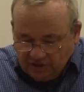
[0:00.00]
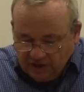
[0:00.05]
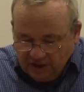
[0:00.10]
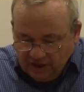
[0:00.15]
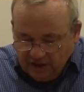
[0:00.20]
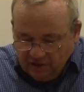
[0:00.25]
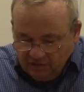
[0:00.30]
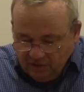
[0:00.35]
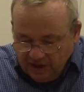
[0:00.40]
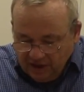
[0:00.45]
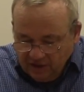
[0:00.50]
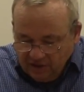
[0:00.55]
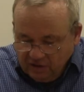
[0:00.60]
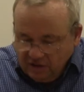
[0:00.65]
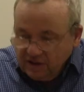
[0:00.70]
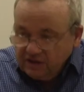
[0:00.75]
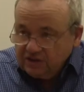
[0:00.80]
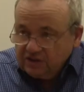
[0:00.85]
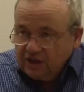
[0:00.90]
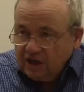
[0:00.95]
a greater
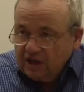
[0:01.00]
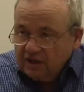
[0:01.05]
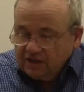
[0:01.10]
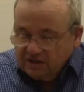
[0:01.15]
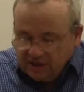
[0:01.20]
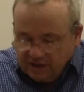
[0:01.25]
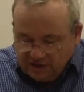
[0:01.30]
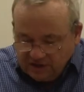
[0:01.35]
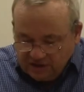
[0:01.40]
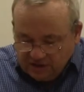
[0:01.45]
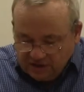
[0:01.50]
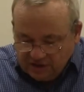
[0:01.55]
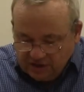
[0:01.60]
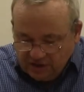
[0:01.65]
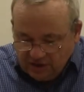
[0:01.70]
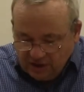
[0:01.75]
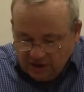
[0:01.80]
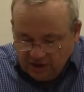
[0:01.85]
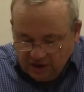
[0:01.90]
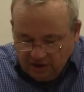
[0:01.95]
consolidation
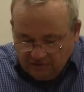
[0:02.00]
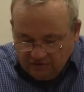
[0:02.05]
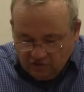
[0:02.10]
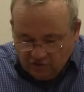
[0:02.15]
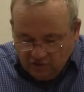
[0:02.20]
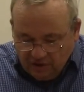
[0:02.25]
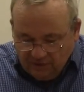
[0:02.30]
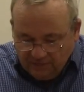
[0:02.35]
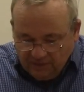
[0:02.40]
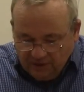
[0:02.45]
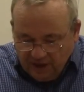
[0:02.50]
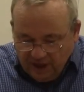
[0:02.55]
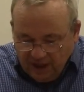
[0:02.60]
of Trump